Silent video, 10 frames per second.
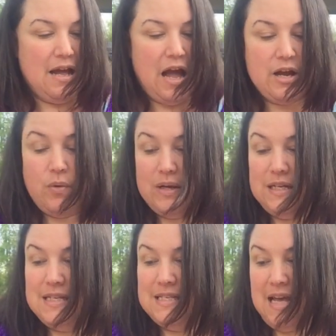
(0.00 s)
I quickly
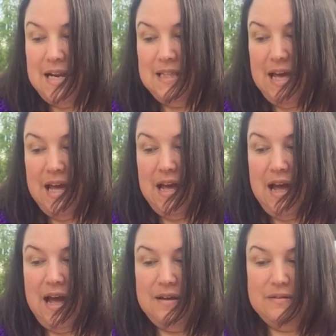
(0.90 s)
decided that
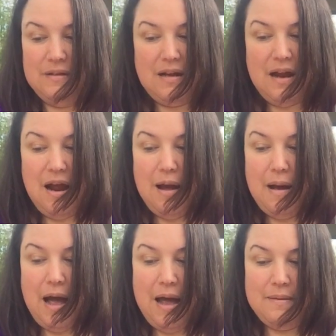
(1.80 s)
I